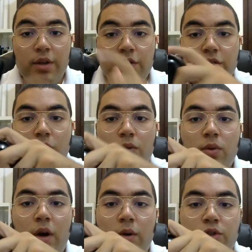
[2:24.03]

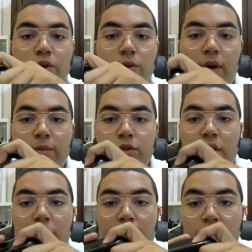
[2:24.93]
So I'll show you what I'm
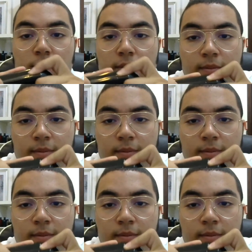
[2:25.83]
talking about.